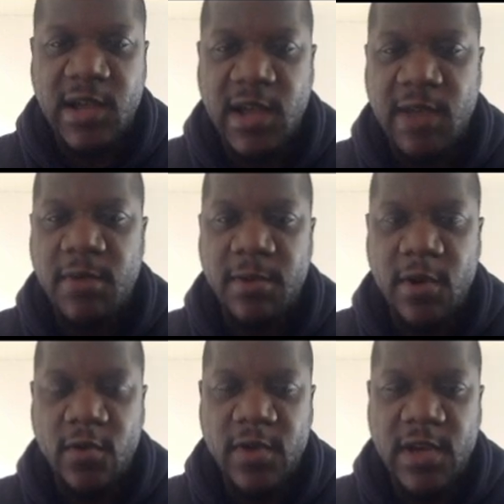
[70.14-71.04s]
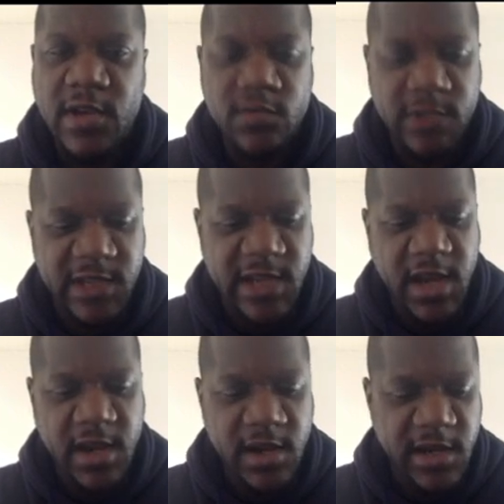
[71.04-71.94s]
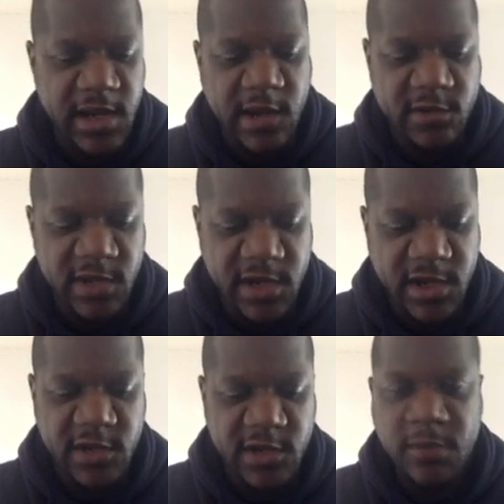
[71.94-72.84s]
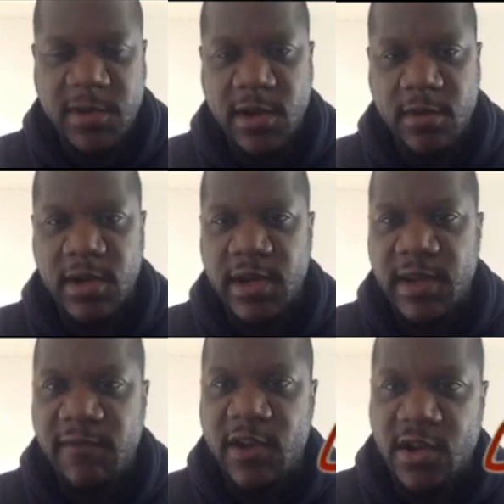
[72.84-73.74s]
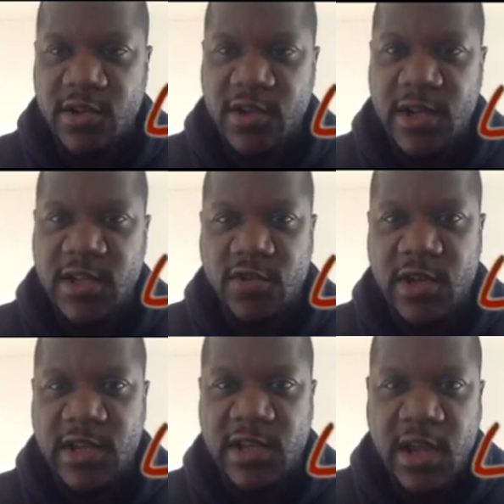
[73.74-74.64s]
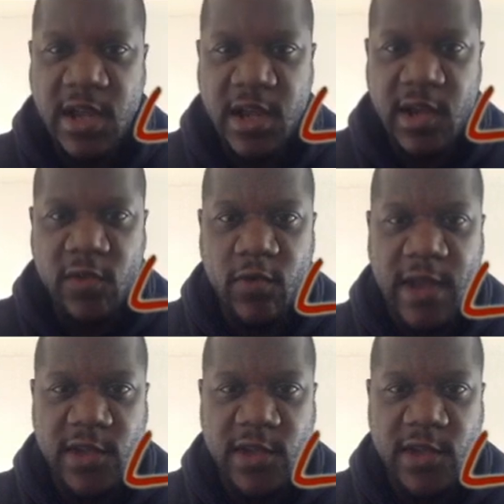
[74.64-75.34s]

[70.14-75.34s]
um, uploaded you'll see the details in the description I'm going to leave you the contract address and all that